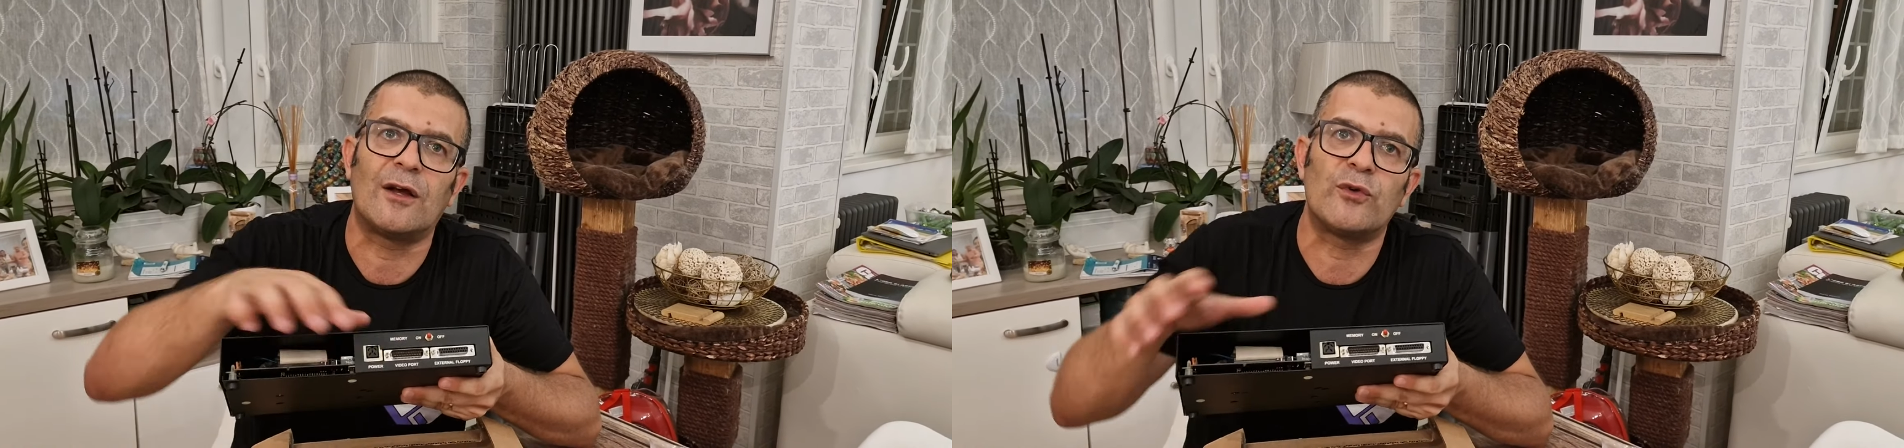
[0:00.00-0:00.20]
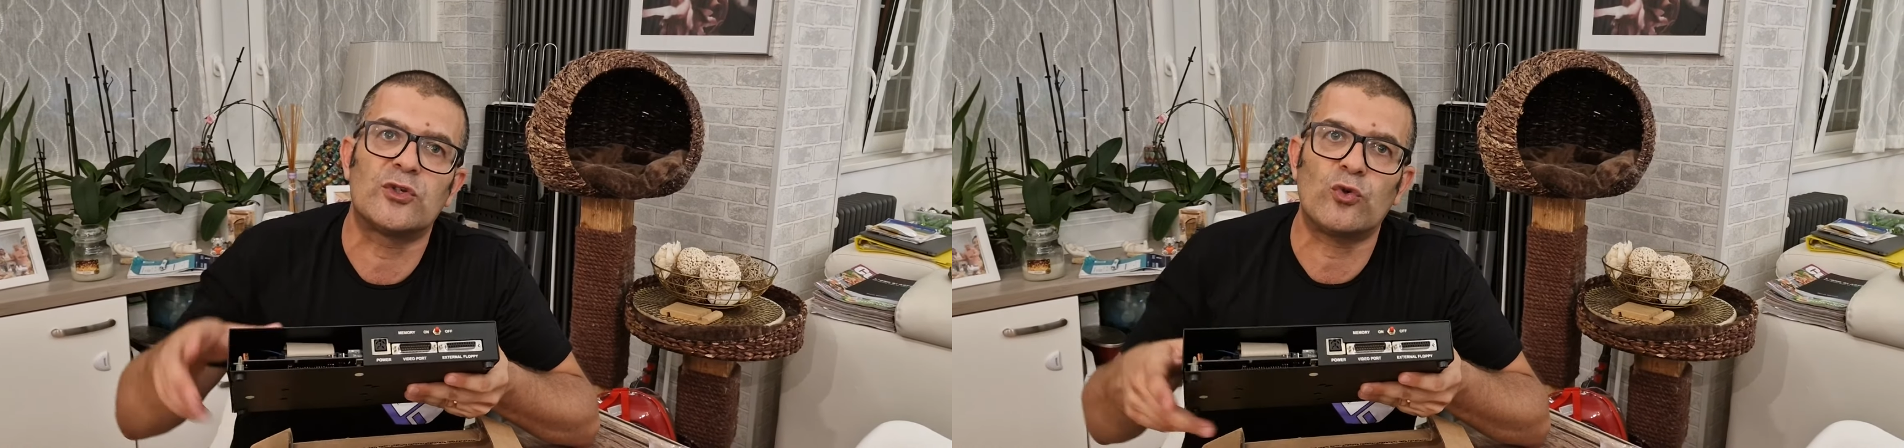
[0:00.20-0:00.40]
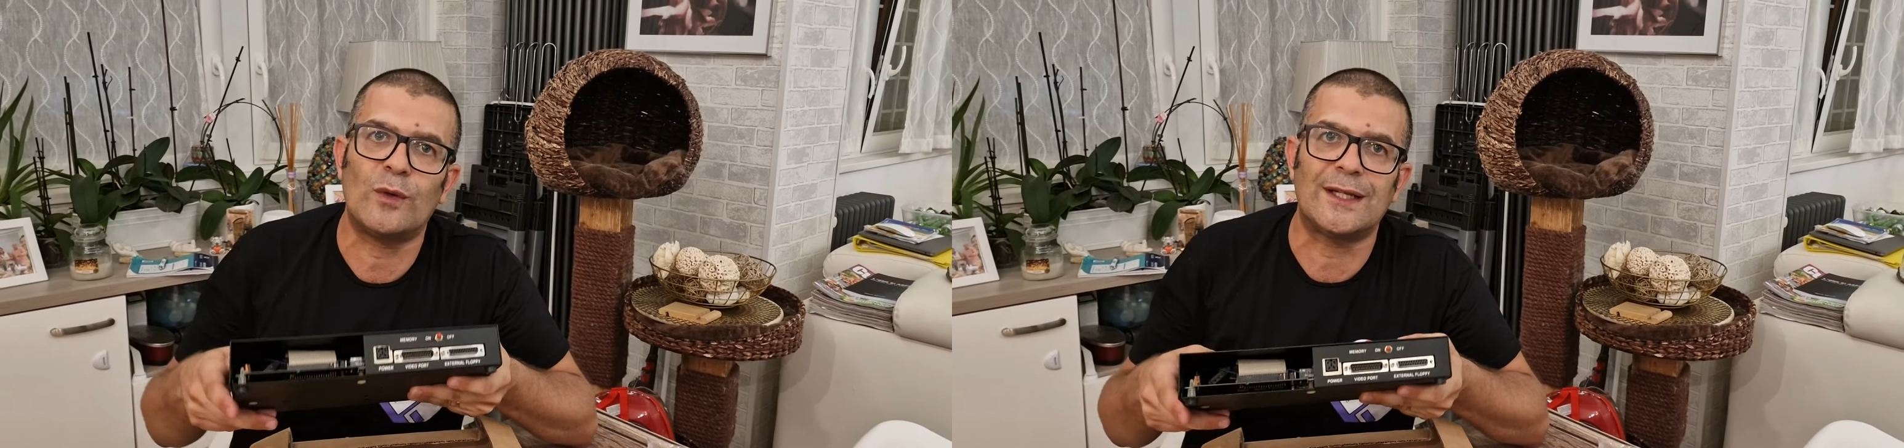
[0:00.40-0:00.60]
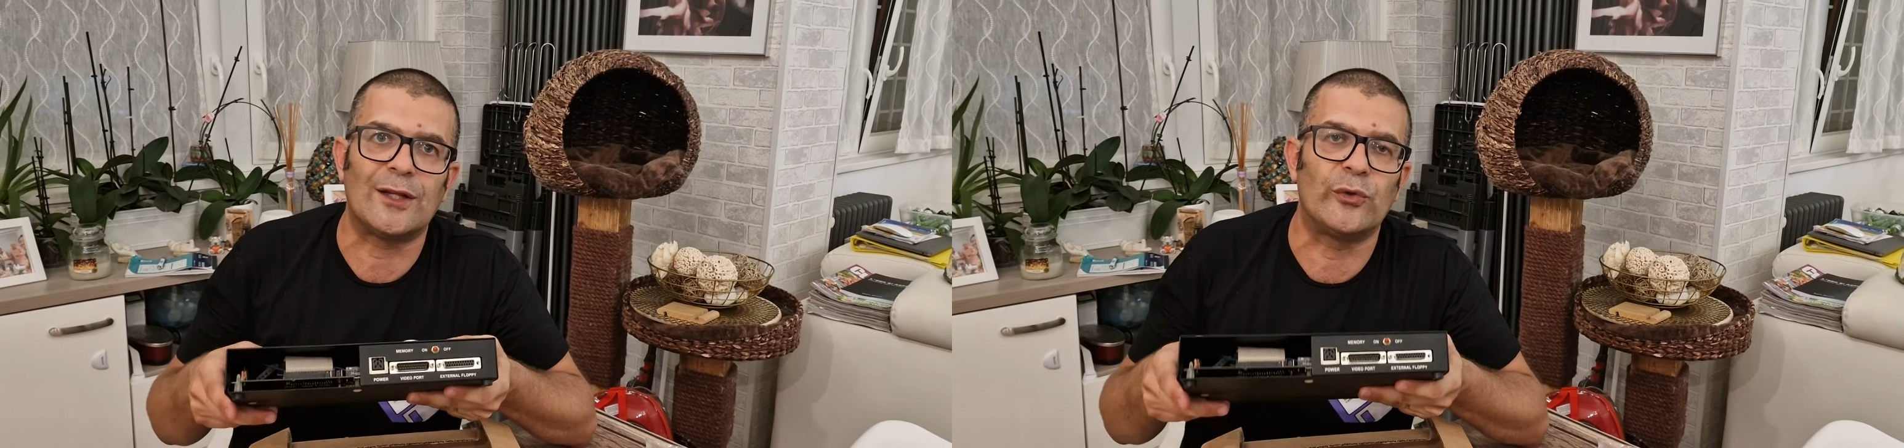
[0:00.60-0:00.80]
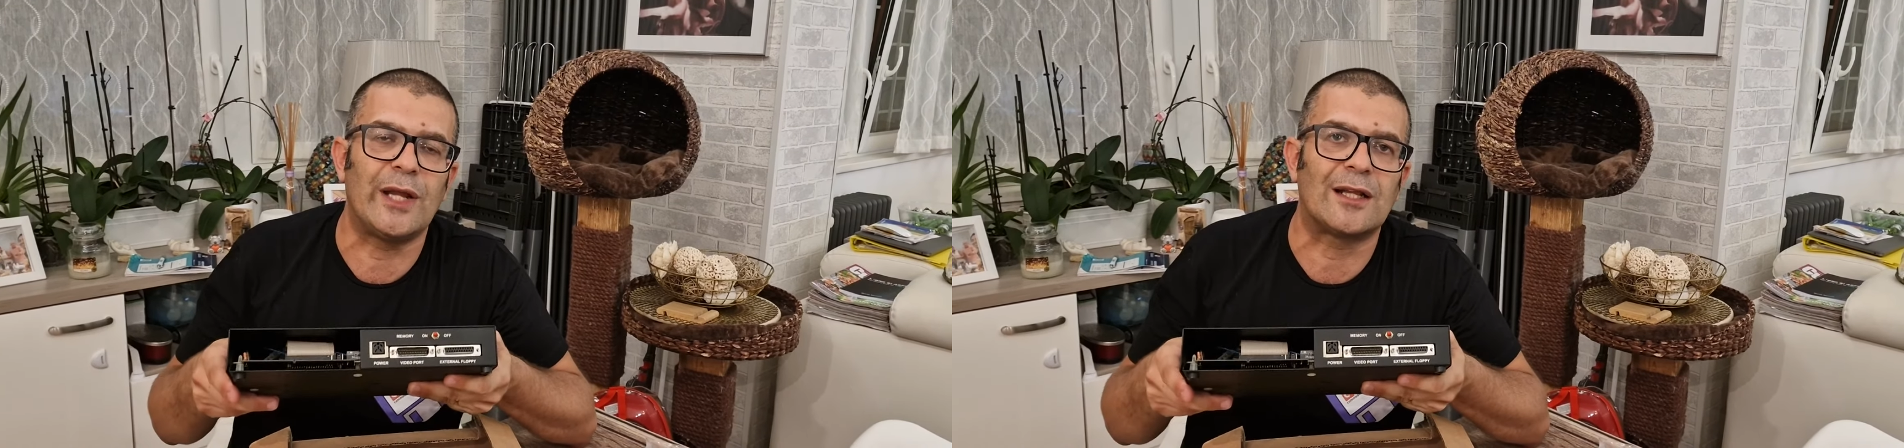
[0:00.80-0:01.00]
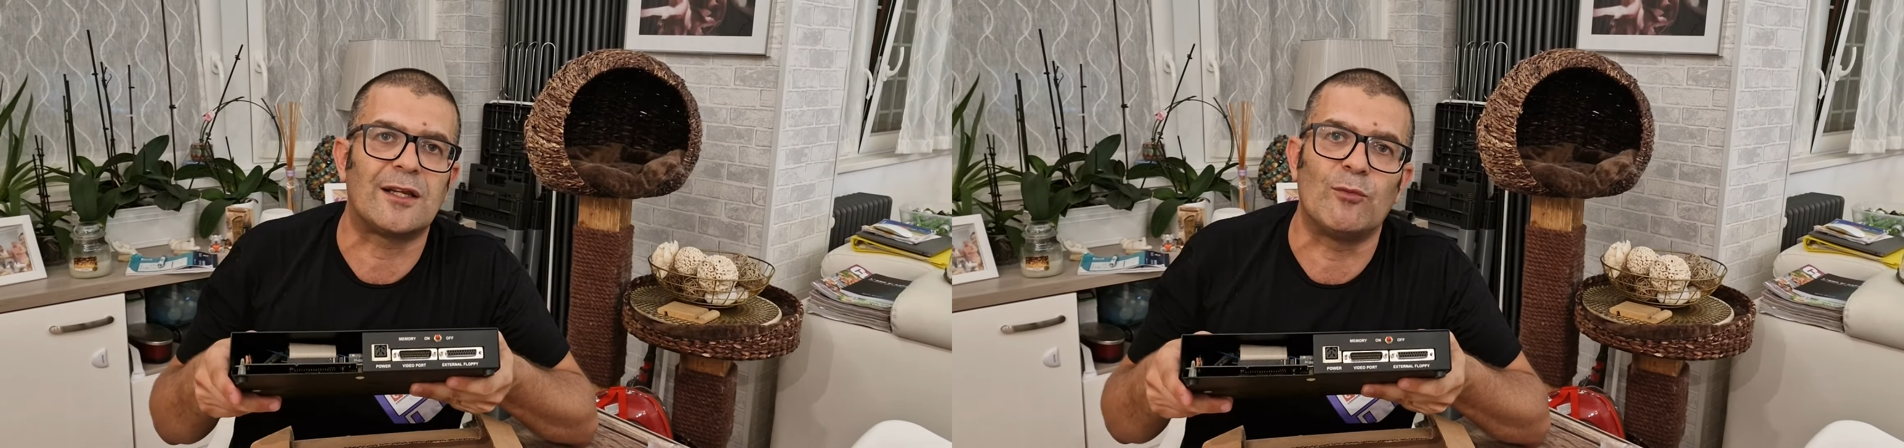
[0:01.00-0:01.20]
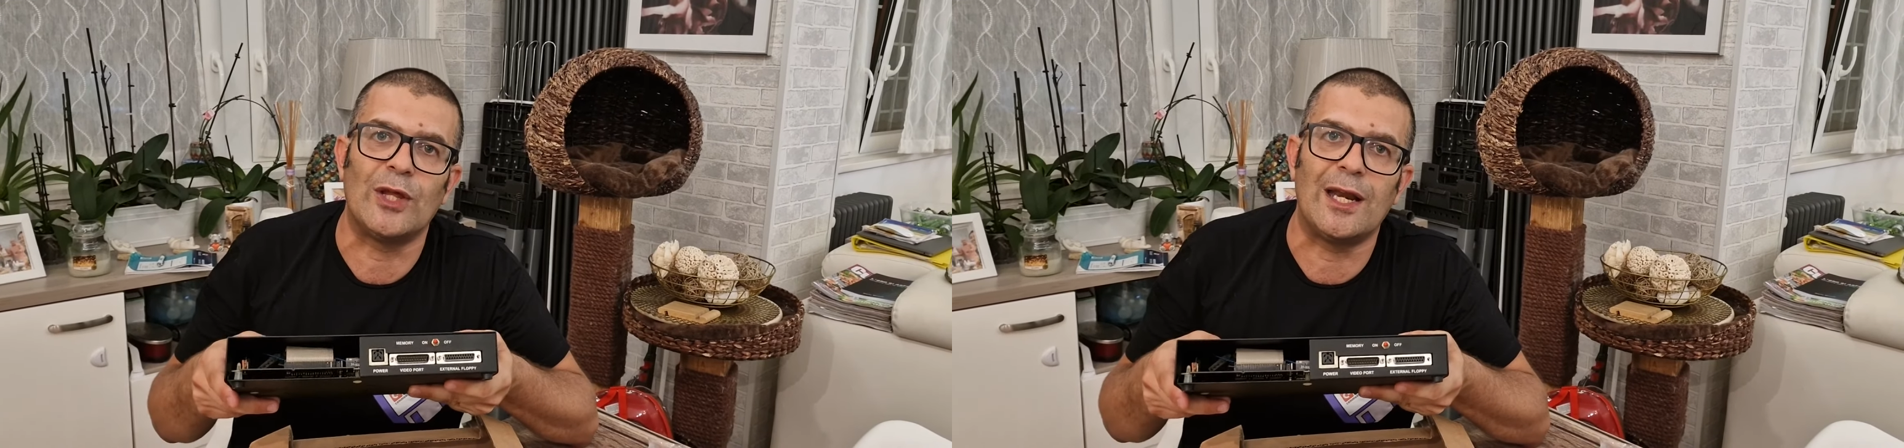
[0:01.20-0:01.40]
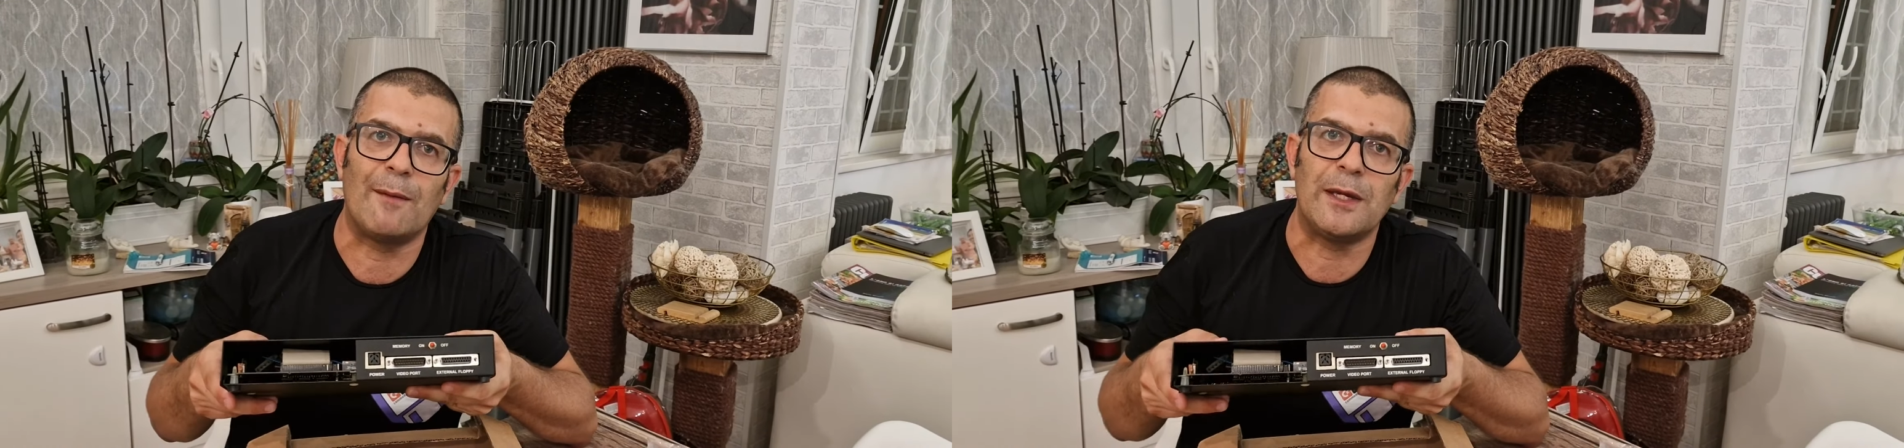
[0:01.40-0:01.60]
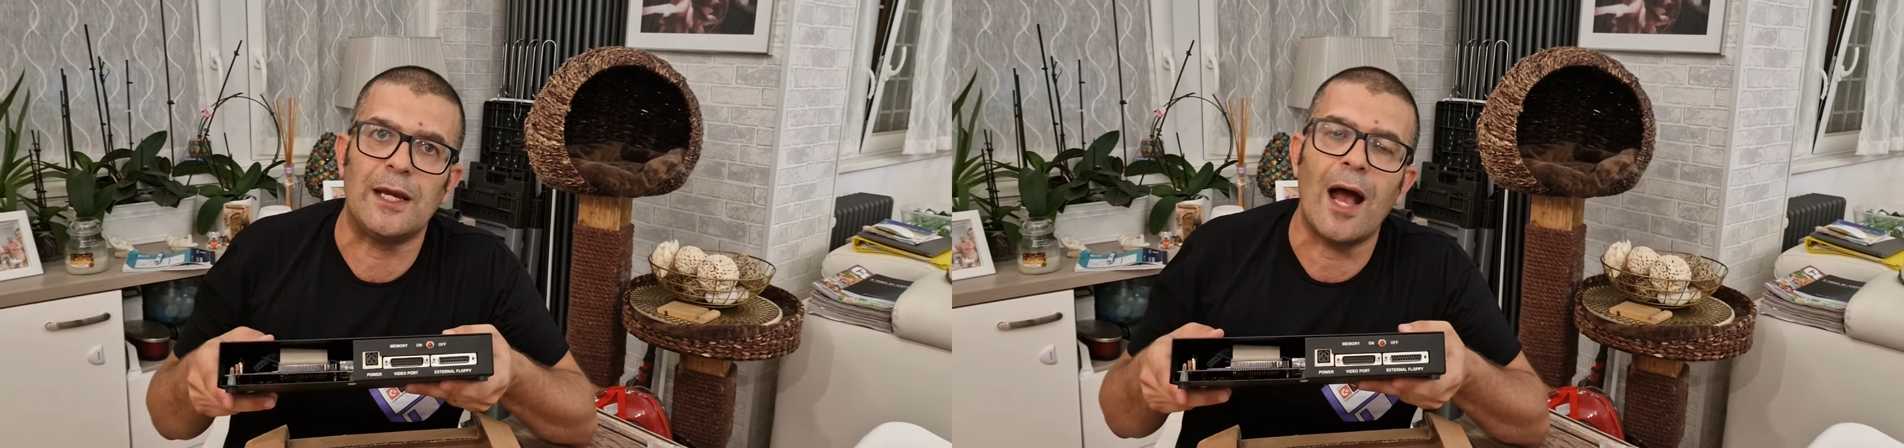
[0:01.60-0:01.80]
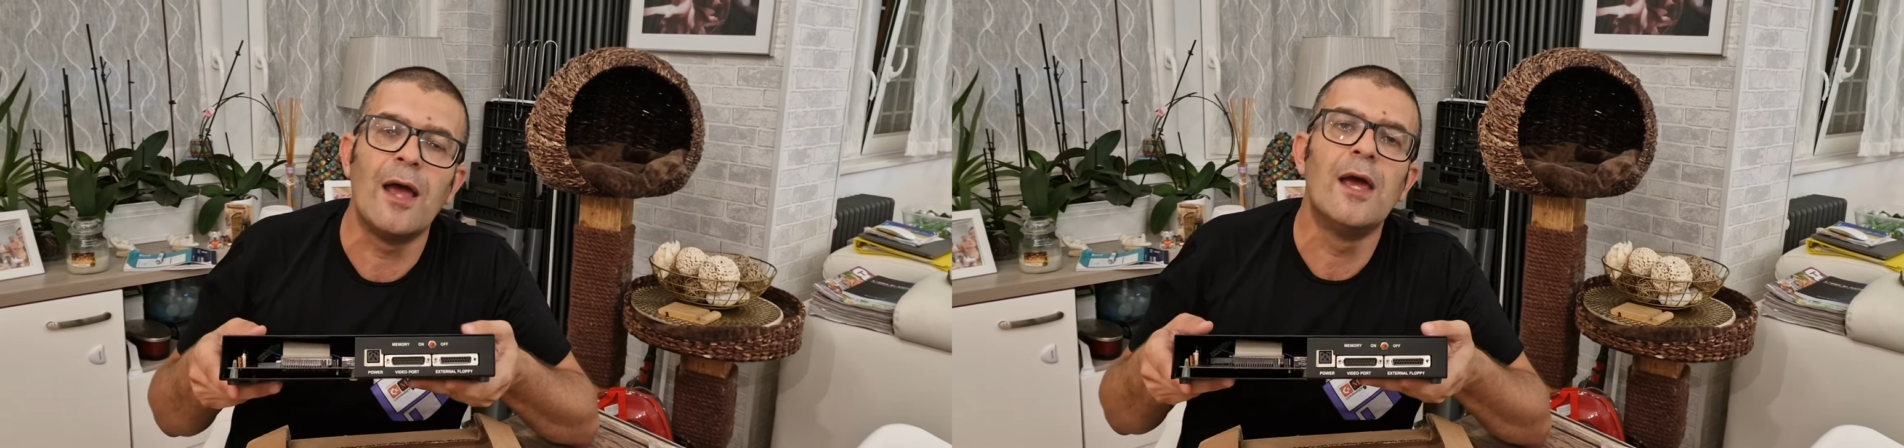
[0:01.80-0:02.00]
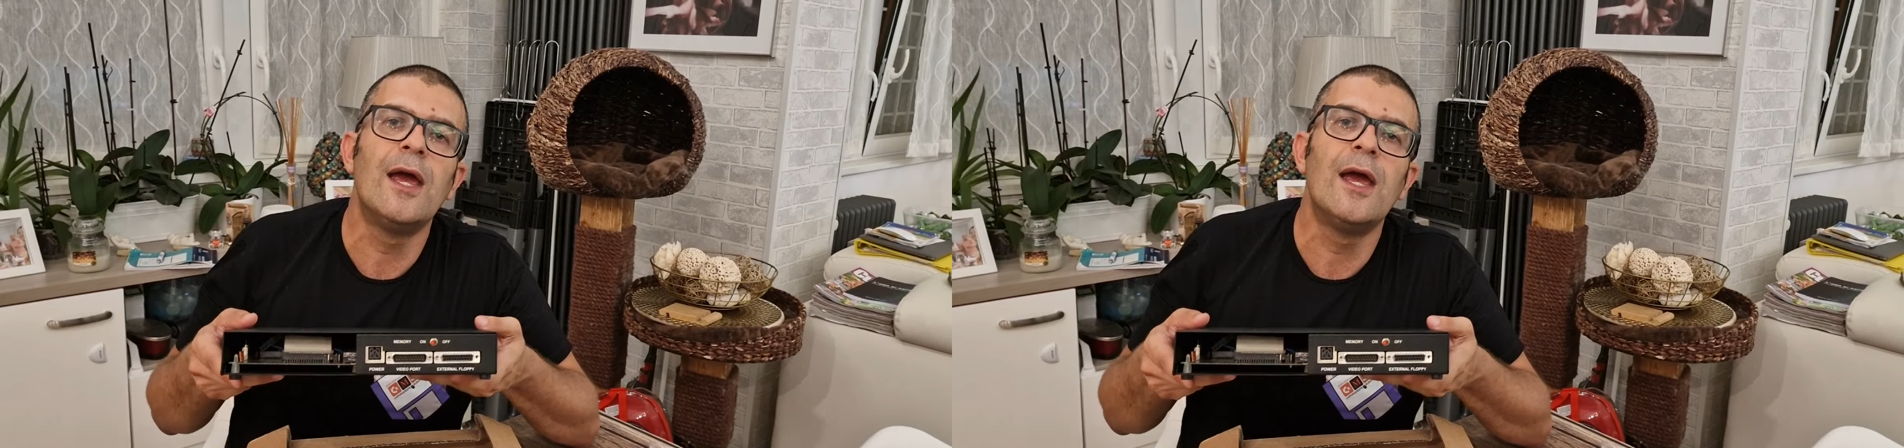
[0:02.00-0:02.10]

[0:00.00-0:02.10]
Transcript: of other Amica models.